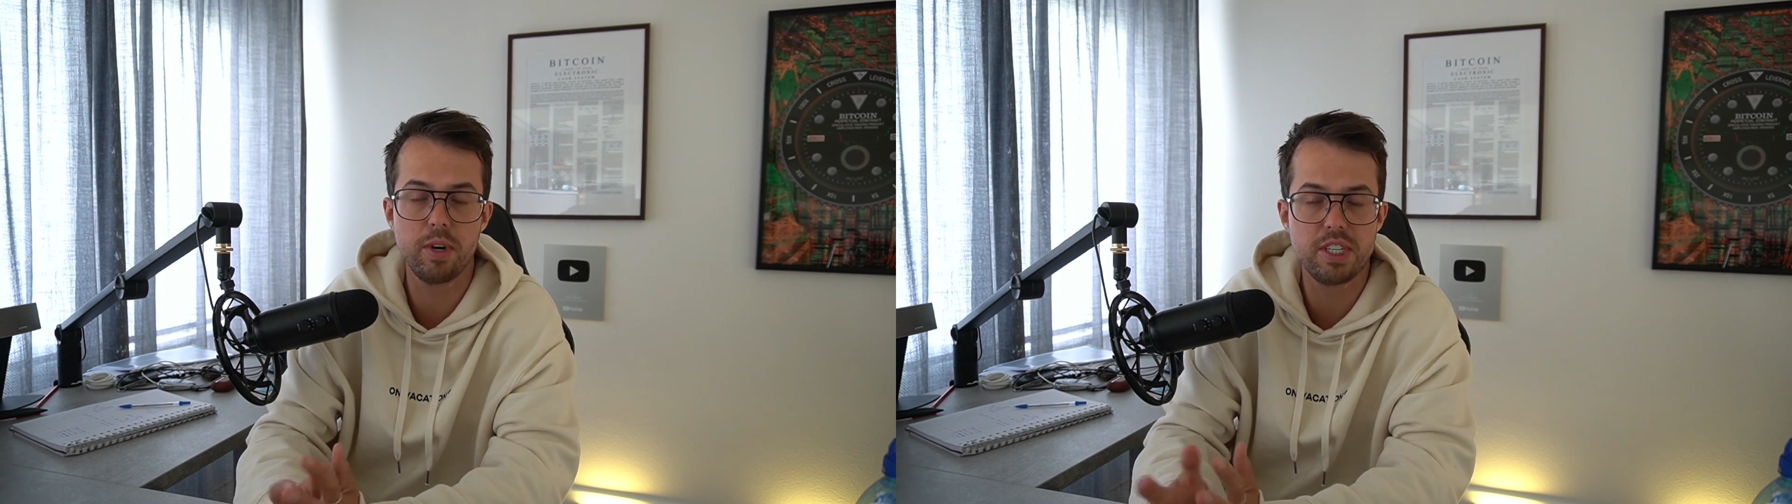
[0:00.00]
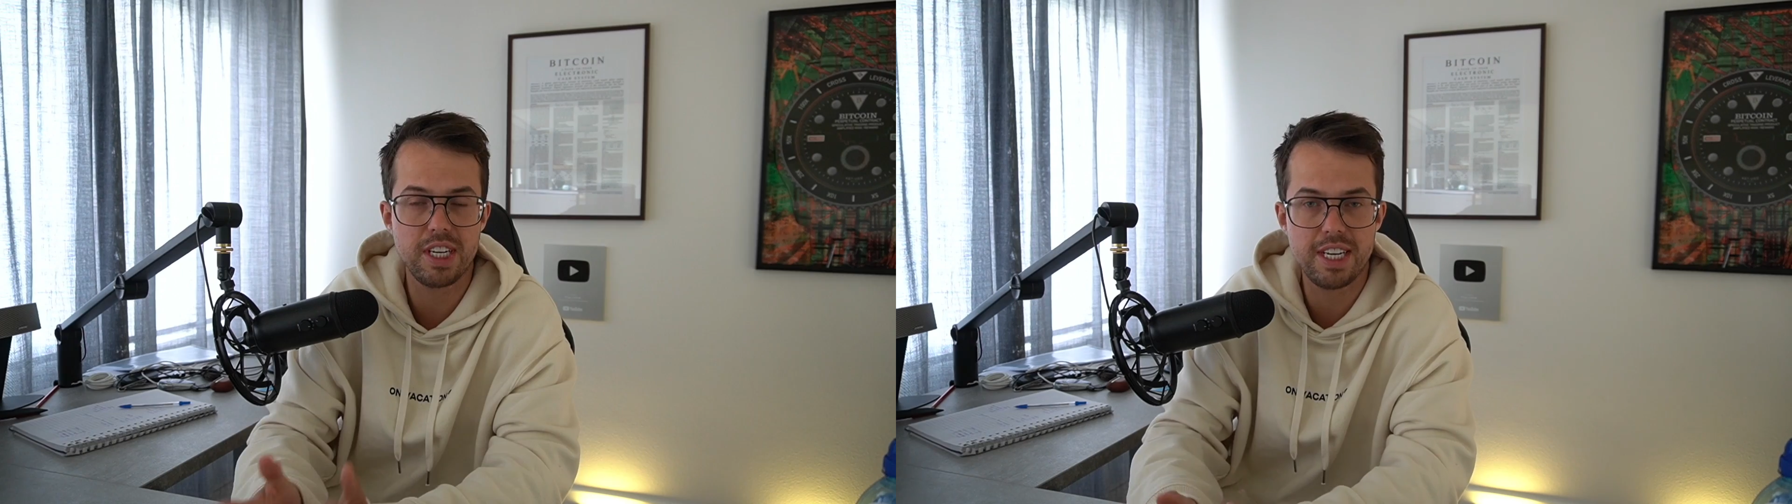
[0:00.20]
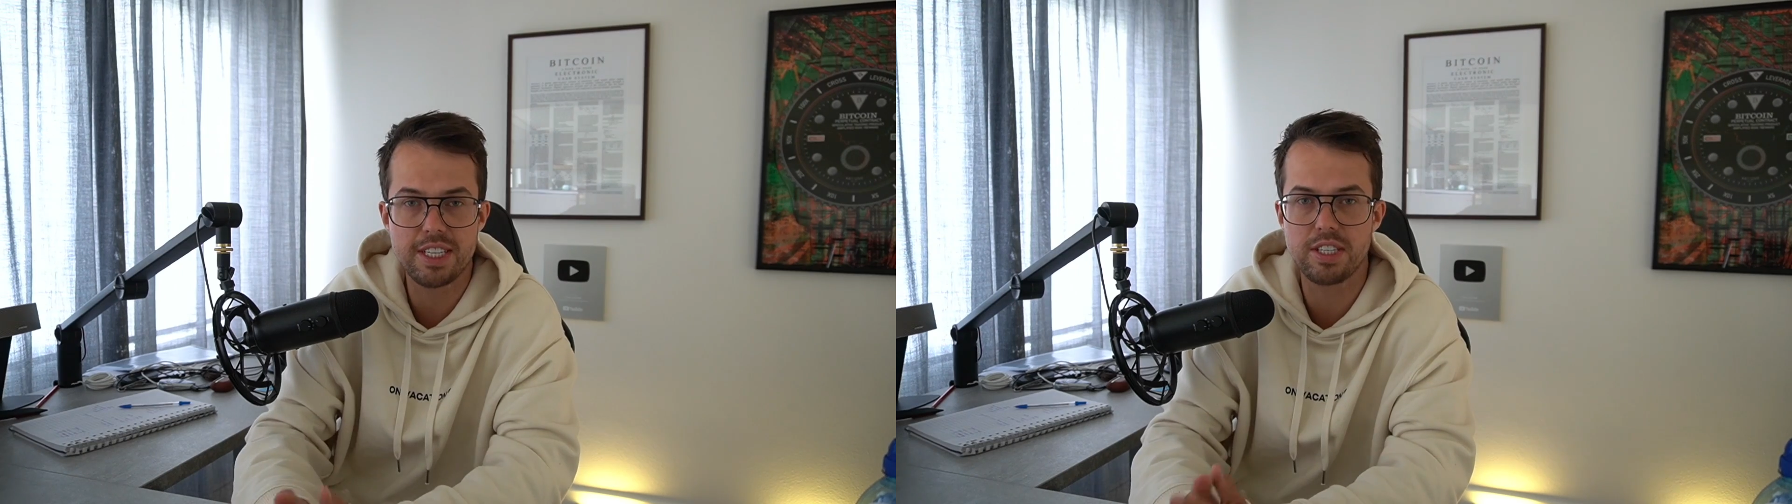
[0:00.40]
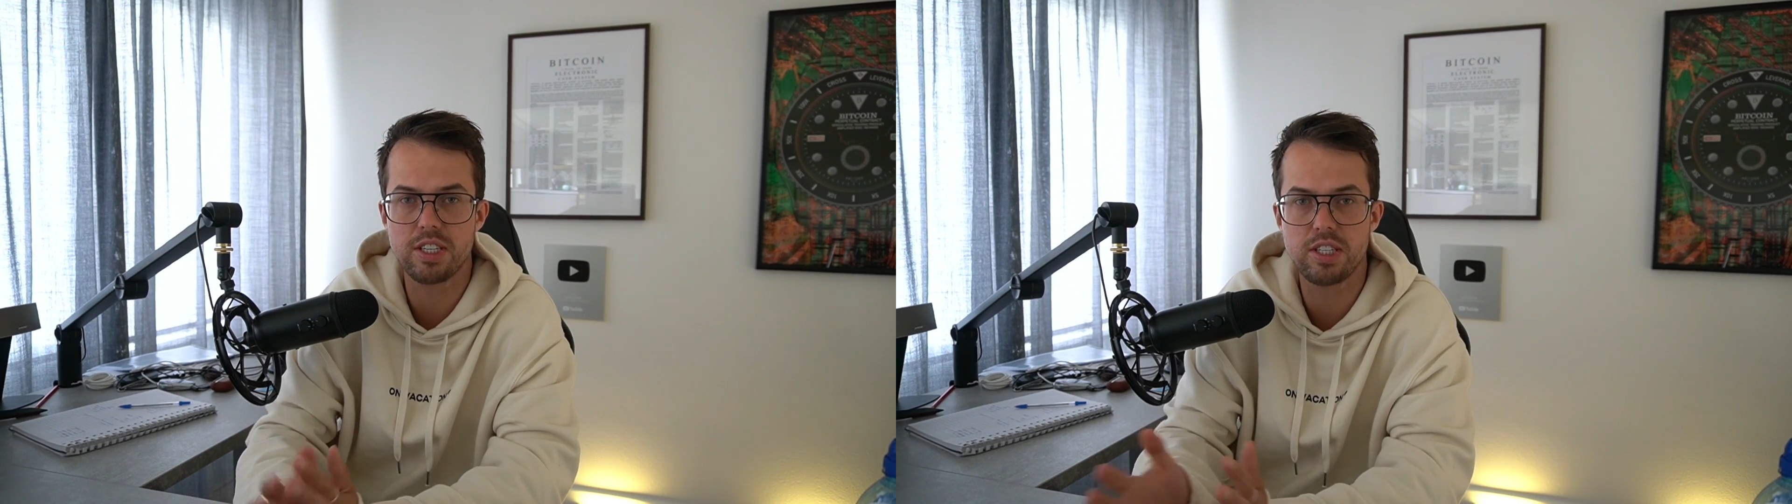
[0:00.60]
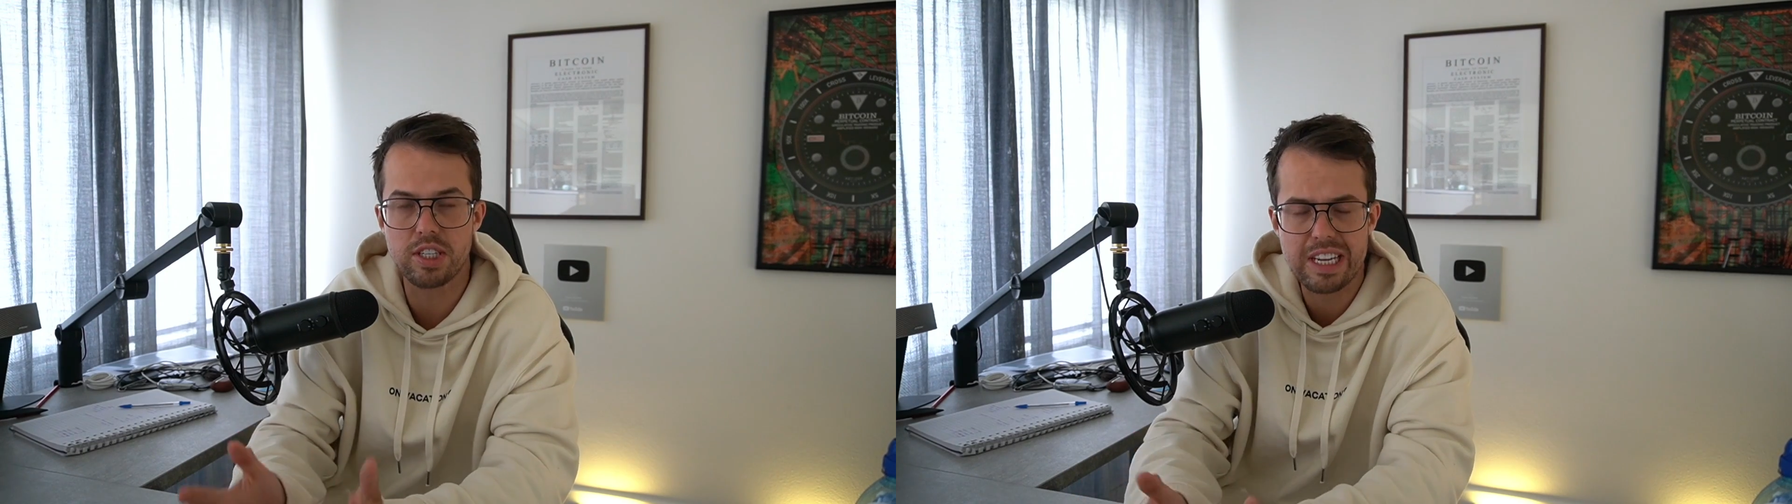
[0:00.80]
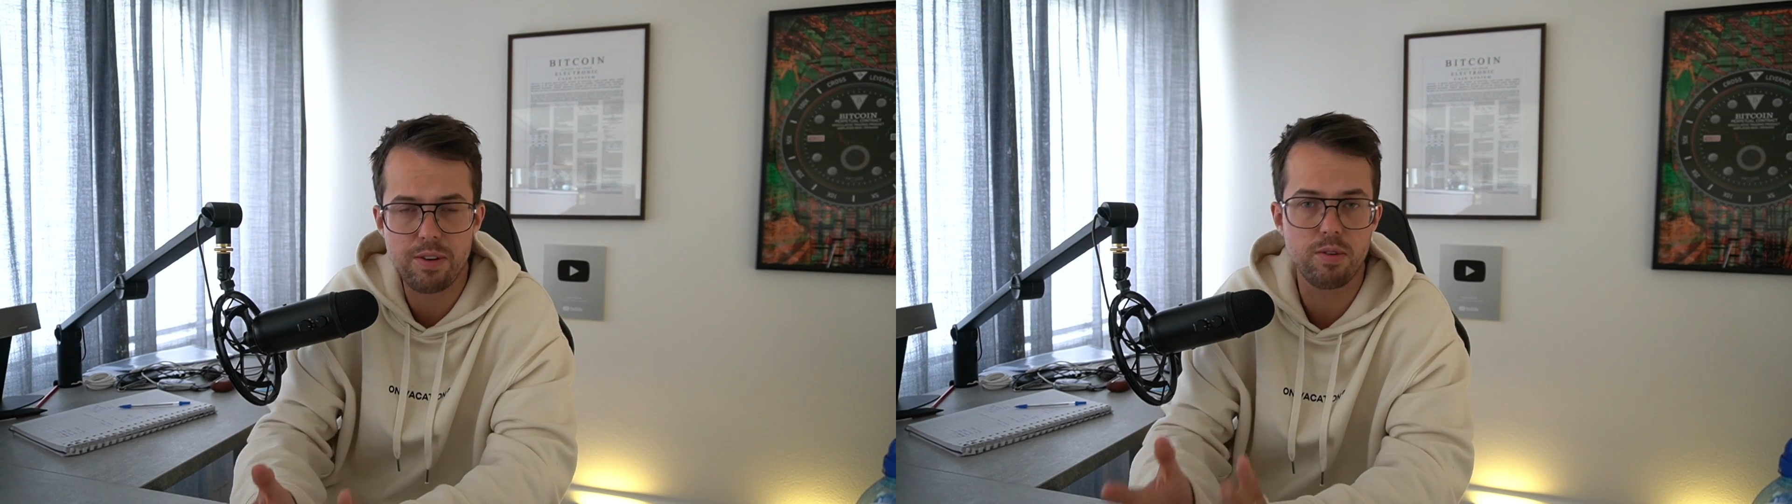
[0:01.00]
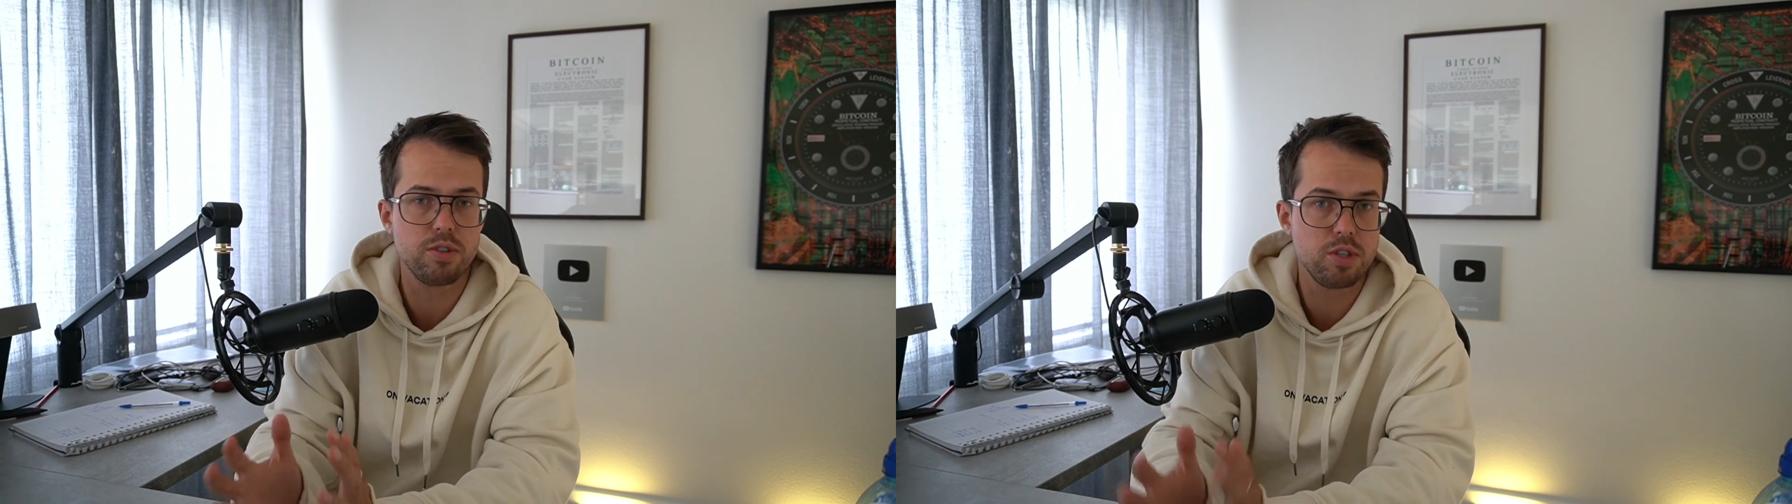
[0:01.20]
which is still